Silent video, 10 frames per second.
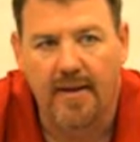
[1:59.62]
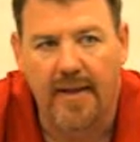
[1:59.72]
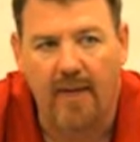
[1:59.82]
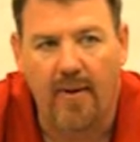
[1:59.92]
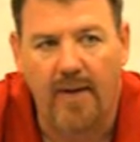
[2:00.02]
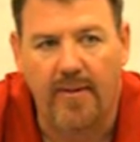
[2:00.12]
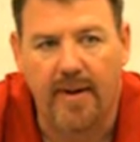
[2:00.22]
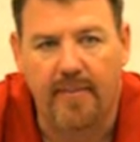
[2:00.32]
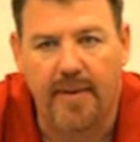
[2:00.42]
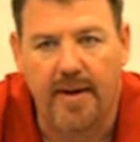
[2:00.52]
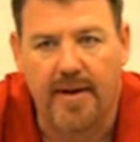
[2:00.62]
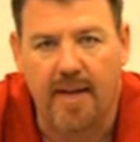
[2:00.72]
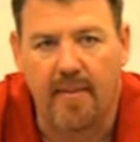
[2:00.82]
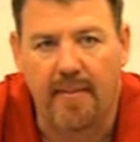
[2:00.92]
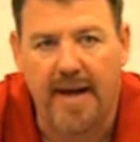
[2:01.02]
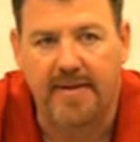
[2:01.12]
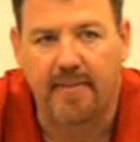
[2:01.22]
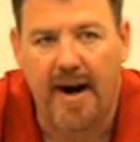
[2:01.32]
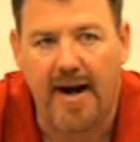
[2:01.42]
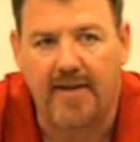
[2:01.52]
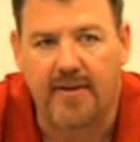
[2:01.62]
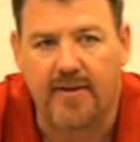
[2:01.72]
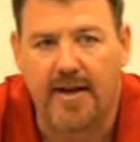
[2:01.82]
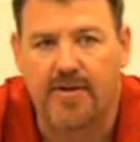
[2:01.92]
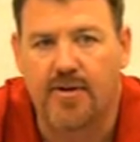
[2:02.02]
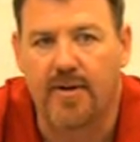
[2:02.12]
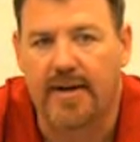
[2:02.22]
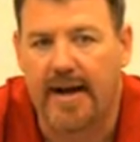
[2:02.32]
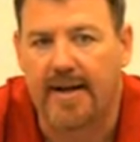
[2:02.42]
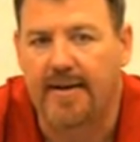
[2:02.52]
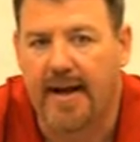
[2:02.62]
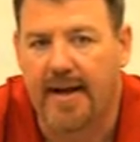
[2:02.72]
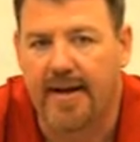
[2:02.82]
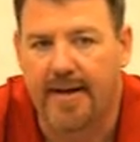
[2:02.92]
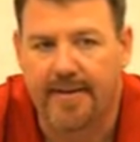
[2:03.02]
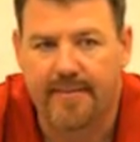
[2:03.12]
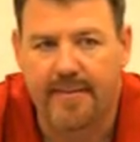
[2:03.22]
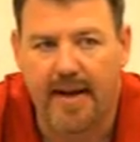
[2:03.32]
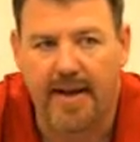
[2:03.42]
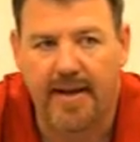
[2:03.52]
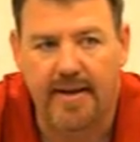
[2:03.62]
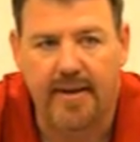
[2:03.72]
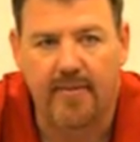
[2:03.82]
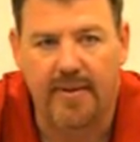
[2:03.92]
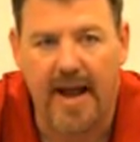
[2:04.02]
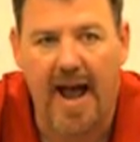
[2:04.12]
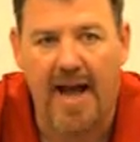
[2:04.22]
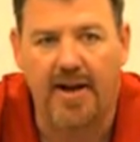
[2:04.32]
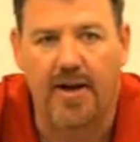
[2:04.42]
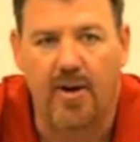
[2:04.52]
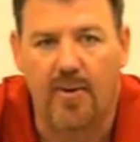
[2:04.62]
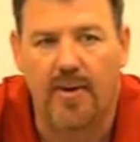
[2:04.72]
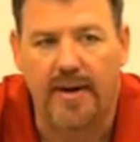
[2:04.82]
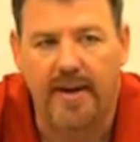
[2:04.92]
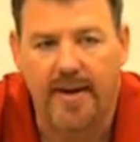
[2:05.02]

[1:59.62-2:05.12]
that wound up coming back to bite us, because they surely didn't. They when they had to go and